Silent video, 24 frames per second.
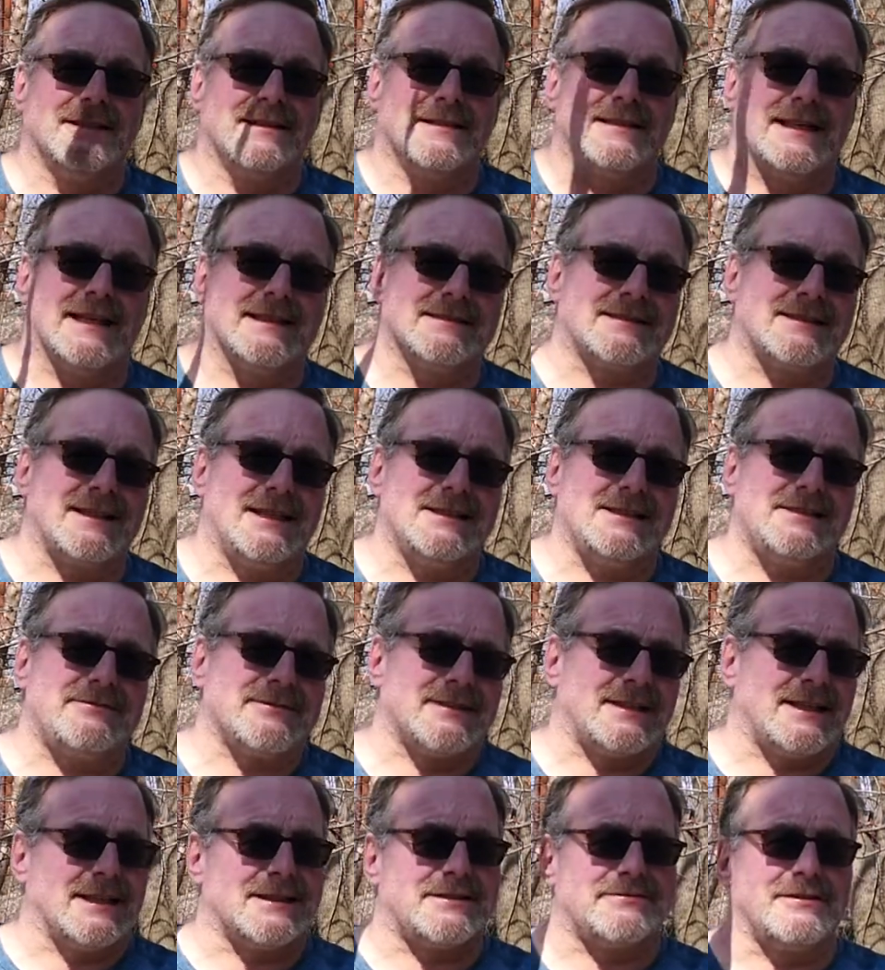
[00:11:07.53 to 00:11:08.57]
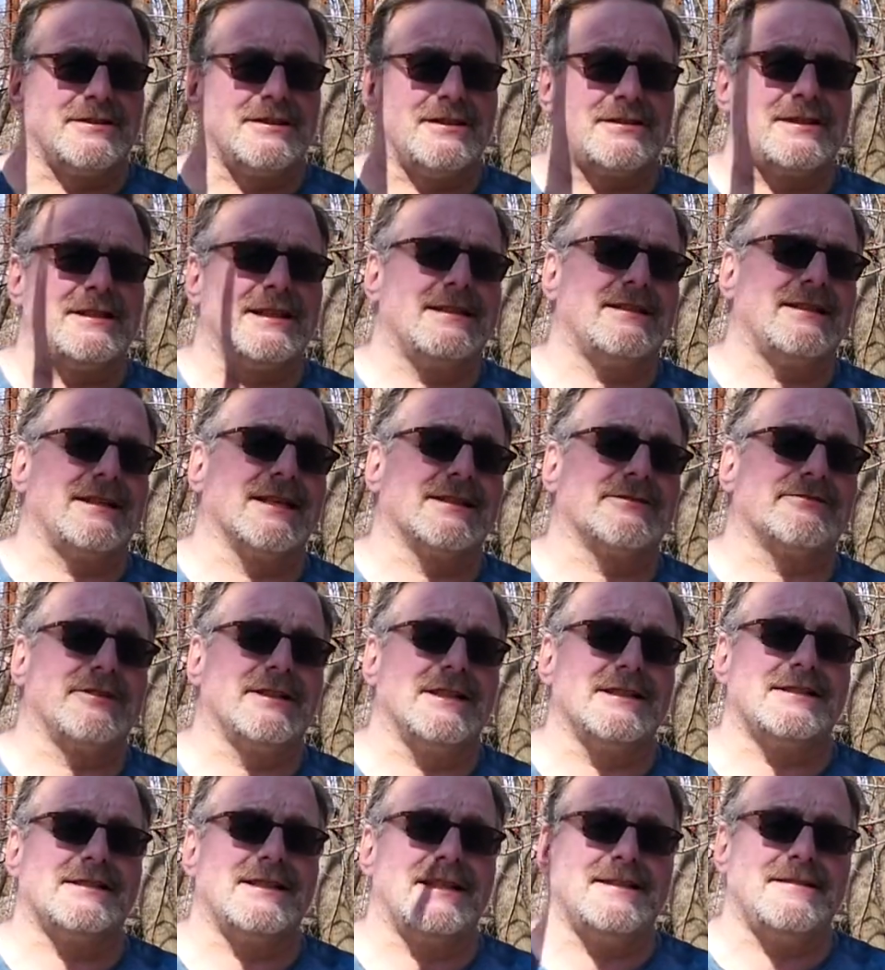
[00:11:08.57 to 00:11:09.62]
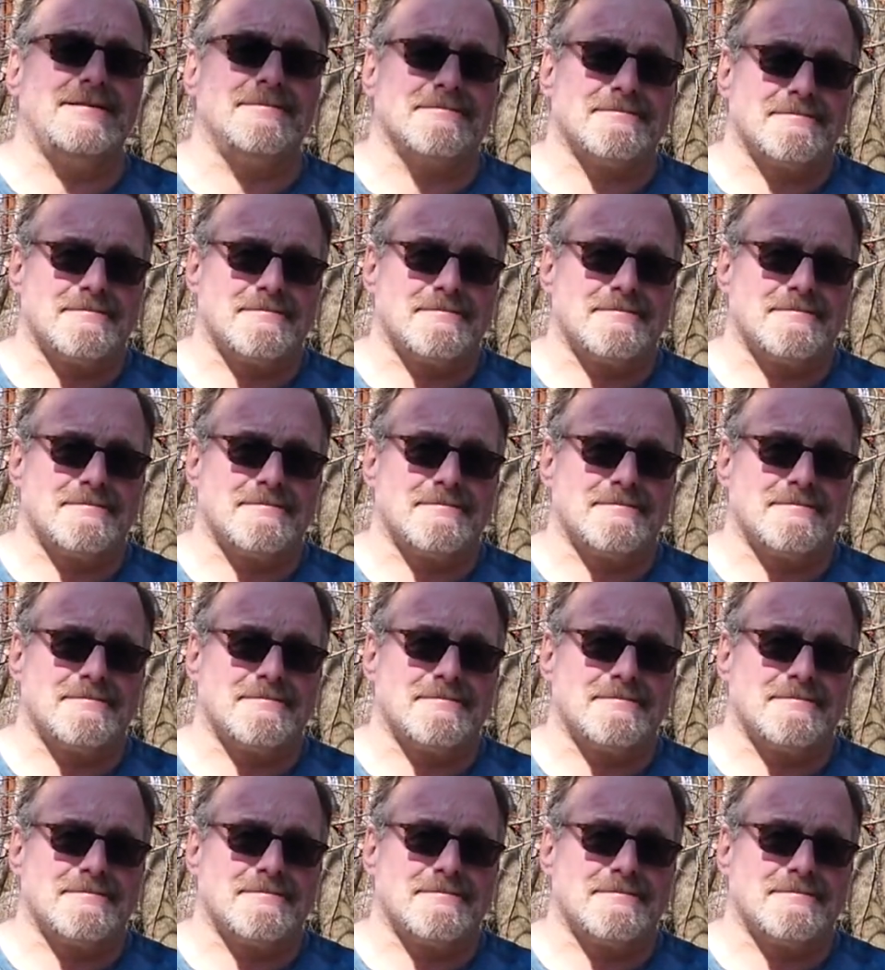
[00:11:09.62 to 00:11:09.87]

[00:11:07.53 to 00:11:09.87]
thanks guys, thanks for looking, thanks for listening.